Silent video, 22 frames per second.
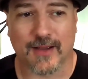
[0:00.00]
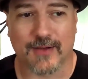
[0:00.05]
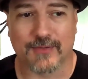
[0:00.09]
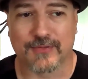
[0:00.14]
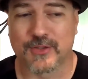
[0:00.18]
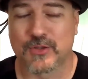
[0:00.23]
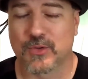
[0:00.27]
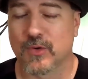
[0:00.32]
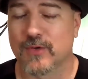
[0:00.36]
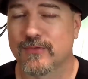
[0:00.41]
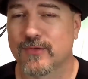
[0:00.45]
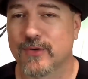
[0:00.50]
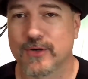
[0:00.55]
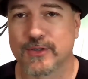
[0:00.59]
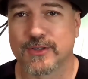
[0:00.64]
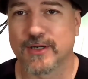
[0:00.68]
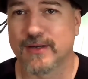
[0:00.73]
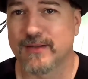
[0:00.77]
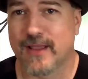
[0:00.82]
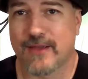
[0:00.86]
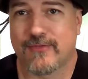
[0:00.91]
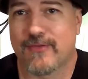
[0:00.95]
short
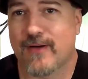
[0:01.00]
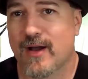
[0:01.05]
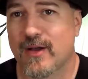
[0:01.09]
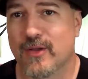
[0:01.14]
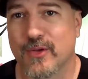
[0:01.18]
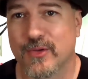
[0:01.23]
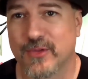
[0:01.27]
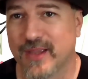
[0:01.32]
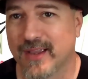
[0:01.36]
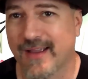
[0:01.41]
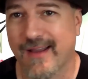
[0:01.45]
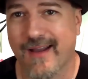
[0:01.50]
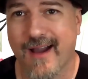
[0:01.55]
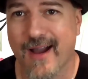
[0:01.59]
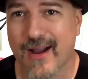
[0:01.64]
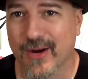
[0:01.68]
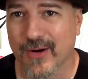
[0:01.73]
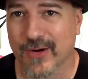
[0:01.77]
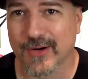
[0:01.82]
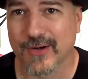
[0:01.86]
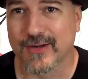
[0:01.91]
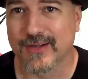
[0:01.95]
version, they follow, they get
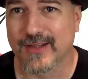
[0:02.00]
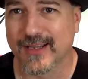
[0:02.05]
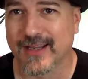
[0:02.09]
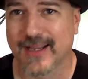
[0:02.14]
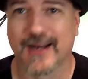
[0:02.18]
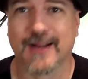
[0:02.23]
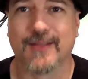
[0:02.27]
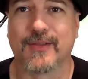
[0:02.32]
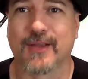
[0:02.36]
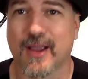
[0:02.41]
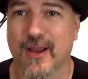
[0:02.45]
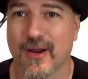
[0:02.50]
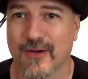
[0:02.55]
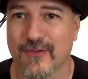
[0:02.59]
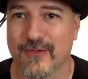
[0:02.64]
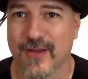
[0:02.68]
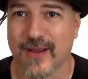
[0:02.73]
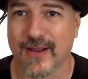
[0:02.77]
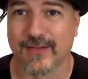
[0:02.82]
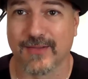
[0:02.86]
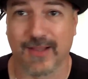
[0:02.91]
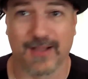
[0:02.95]
hired, they get on the
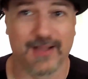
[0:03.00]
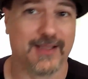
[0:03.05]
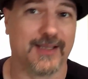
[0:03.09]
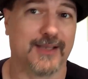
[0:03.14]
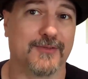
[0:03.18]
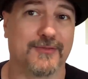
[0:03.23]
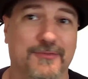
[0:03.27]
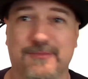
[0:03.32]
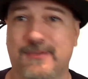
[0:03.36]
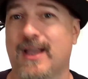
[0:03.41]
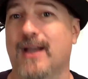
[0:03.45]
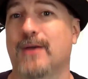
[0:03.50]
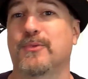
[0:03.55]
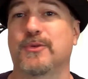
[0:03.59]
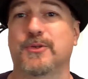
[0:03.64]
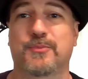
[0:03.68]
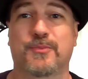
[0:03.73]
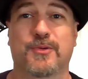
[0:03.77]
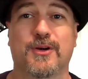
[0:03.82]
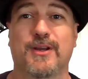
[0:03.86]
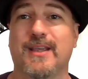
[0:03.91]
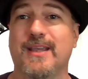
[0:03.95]
caravan, they leave. That was
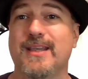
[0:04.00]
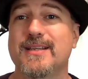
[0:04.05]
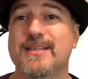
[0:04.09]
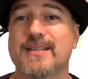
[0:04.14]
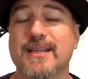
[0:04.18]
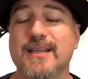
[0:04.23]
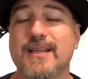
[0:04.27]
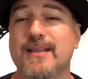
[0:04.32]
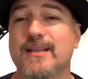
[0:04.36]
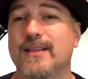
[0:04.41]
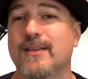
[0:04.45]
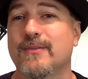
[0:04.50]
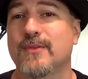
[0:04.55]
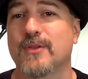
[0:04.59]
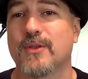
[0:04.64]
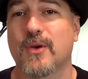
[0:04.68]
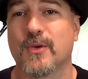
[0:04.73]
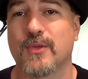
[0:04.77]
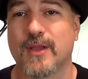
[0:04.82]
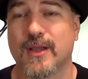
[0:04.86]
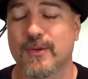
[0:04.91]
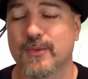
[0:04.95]
pretty easy, even
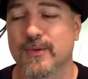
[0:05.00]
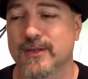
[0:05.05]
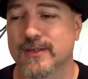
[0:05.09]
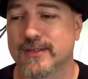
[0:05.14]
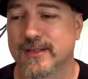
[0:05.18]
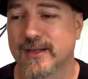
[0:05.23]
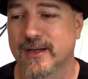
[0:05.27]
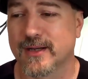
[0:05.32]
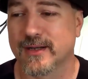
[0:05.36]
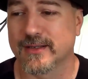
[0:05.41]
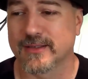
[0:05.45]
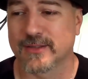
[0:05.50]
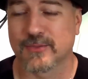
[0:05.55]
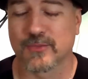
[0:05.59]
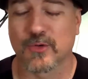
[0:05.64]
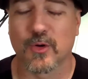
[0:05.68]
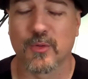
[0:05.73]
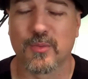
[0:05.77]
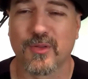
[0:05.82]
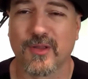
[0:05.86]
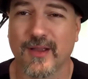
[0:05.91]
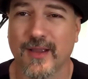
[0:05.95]
though there was some
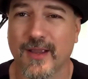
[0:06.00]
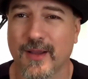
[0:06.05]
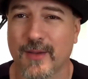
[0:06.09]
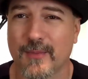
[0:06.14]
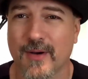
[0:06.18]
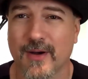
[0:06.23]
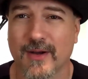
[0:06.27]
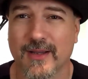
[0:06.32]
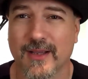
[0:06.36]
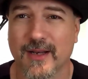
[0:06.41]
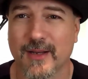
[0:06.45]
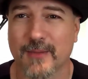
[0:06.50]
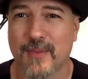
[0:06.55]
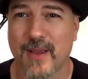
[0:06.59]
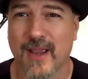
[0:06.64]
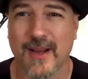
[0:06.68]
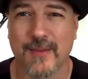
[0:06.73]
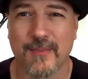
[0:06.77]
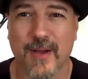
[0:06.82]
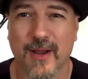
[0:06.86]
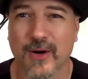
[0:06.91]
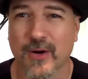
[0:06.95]
role-playing about getting
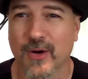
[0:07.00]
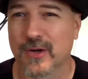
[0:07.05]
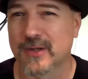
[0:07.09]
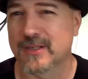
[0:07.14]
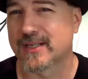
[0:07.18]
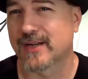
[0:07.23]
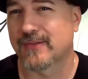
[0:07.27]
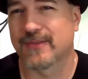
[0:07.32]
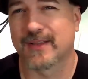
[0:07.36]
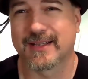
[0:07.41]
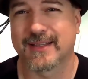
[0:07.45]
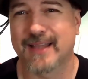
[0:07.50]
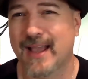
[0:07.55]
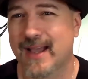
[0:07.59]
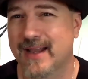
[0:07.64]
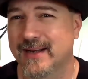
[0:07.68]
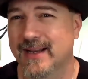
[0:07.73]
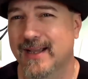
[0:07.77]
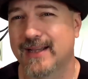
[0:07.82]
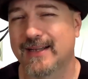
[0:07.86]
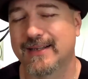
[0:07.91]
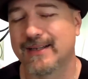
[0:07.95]
paid better and stuff like
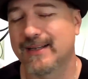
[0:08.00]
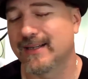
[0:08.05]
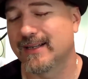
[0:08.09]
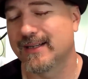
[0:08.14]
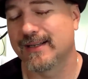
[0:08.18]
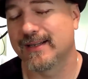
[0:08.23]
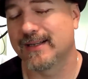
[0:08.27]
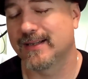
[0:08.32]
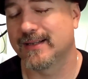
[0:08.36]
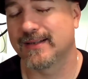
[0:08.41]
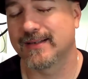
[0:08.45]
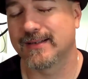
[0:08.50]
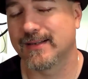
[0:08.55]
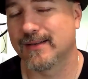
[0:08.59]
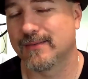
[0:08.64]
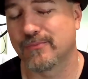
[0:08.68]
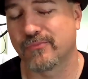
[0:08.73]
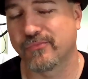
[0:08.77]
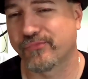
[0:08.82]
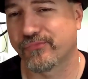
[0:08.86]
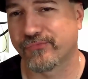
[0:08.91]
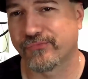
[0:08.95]
that.
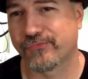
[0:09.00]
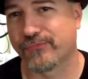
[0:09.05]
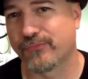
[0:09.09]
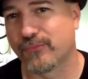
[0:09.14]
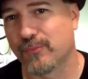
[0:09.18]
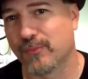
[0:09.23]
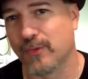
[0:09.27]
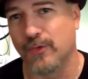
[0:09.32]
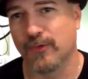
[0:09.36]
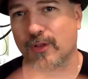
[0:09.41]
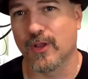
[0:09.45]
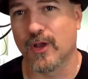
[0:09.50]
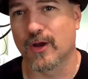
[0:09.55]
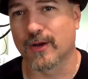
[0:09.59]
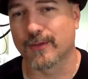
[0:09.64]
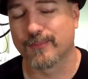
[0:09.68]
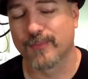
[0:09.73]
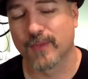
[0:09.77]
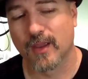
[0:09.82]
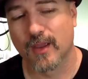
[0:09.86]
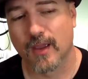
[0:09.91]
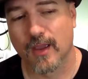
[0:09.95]
Move along.
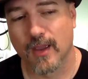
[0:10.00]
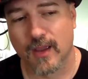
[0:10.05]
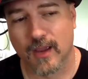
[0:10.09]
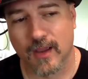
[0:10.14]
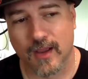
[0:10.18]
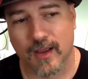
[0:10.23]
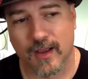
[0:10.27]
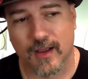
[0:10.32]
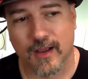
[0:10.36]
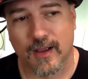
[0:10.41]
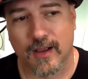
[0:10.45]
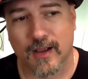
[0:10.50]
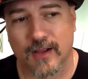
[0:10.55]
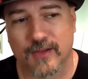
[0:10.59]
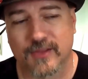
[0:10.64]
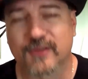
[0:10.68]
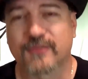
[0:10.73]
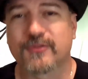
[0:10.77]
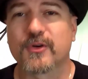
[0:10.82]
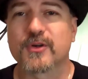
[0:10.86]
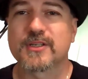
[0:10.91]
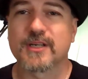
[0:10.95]

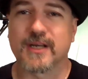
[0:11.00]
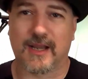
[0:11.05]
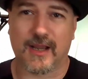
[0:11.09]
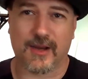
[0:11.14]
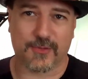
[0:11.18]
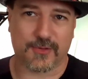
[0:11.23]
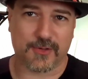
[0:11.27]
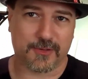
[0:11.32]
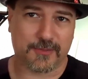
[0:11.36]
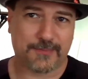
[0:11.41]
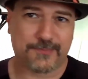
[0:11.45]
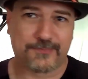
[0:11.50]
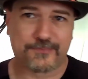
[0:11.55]
The first encounter